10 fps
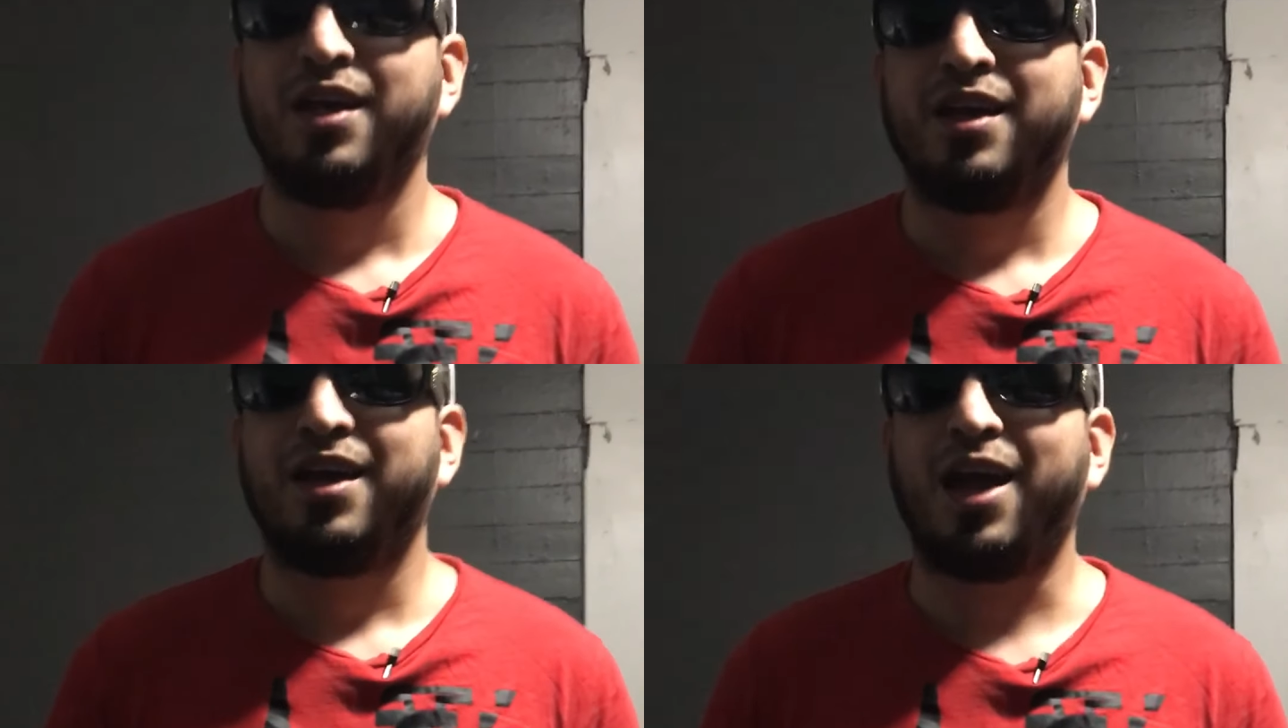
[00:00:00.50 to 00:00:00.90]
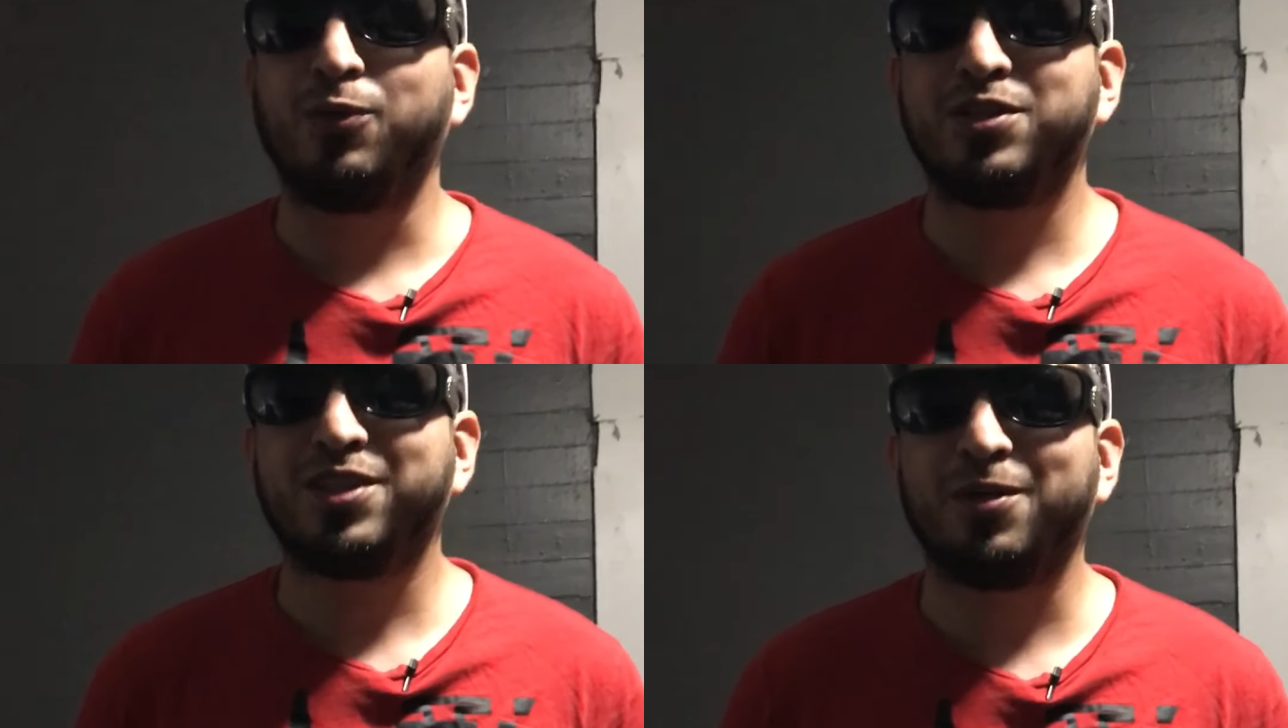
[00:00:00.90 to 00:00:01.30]
Hey,
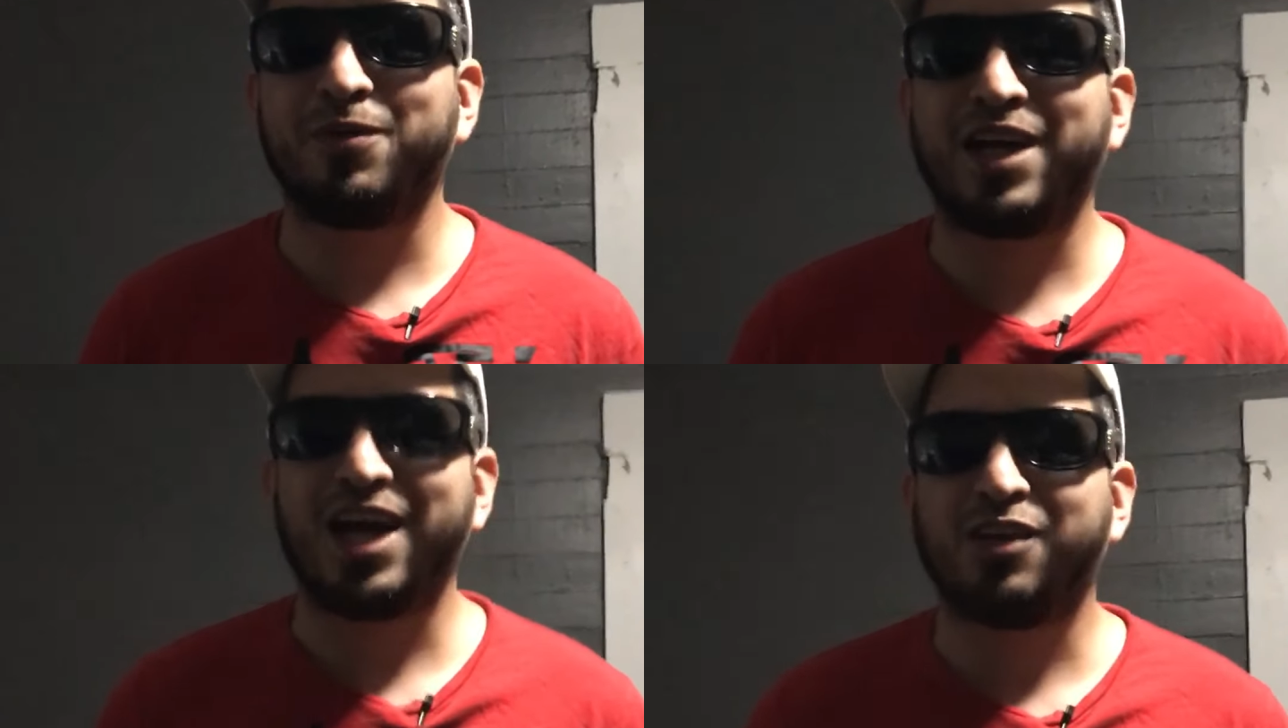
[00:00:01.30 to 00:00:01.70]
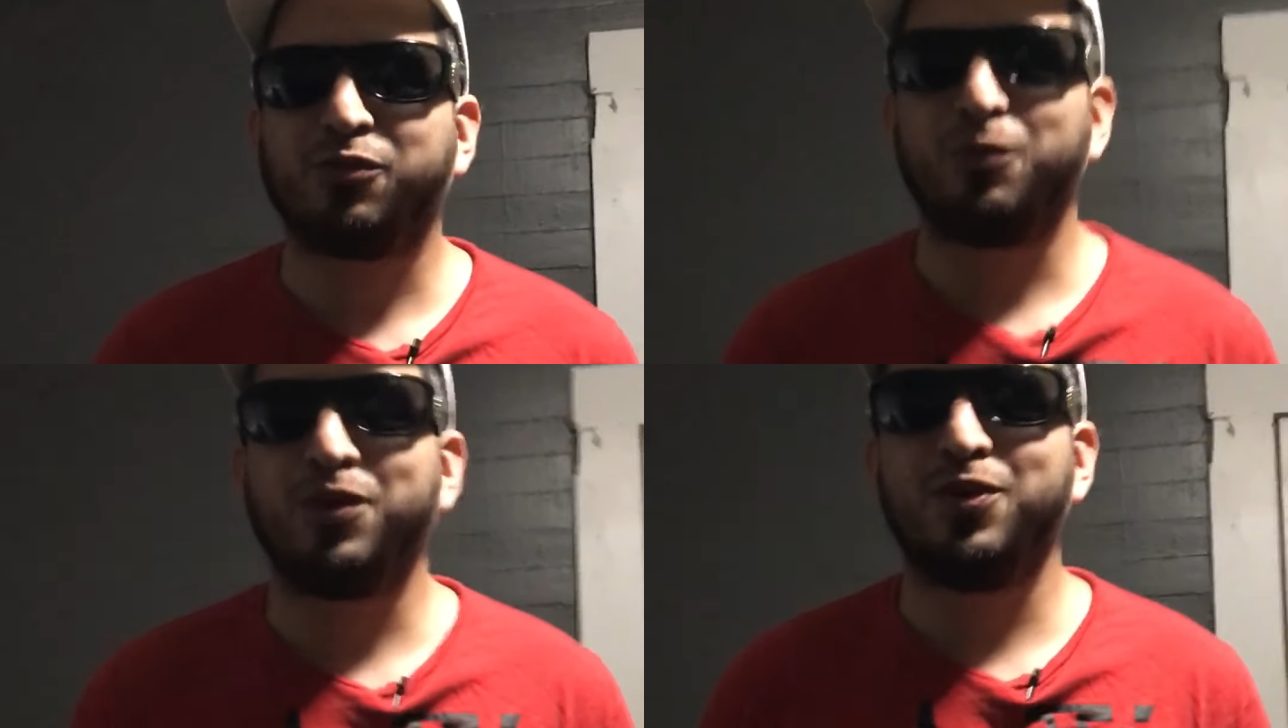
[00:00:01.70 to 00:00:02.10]
what's up, guys,
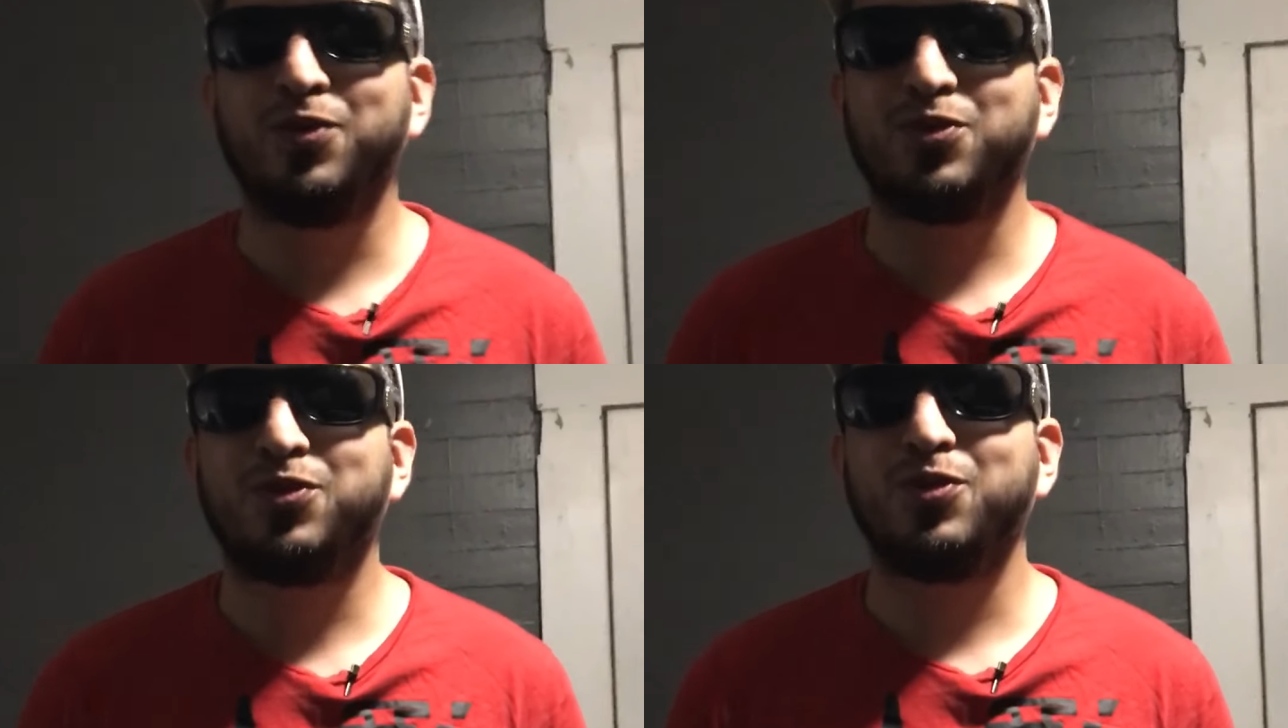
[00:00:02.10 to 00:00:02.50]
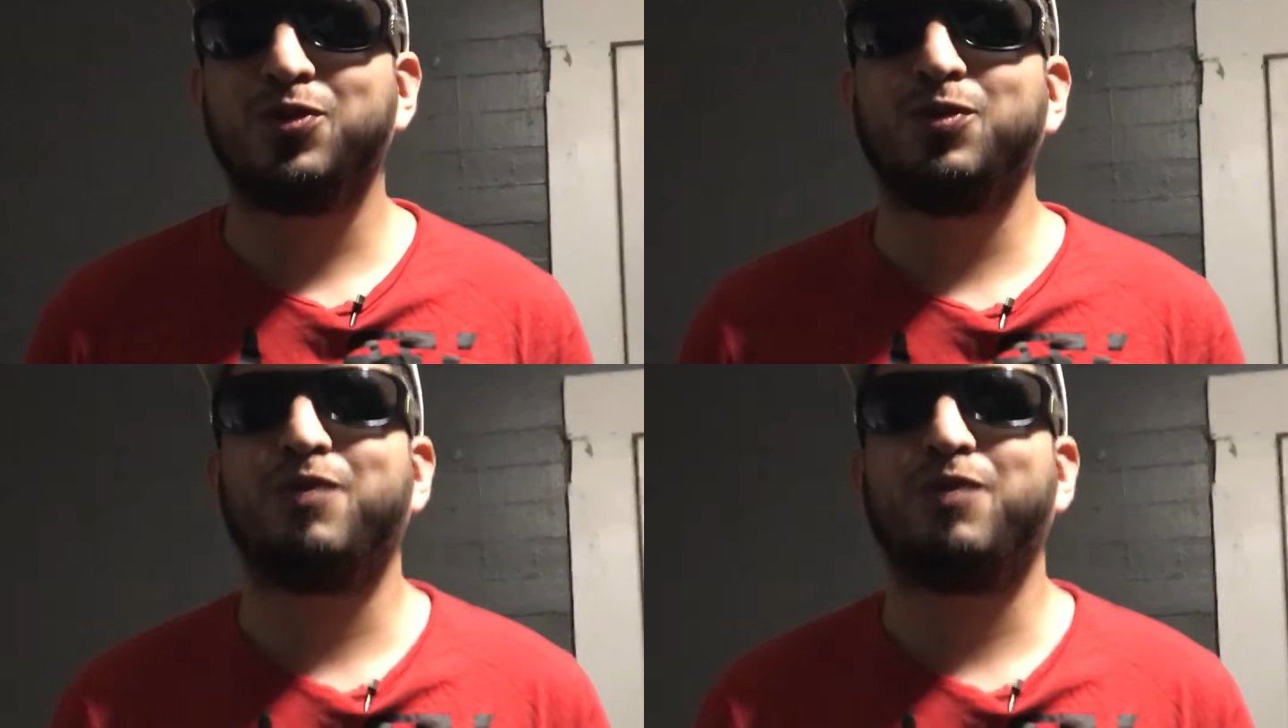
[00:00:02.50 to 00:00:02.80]
from YouTube?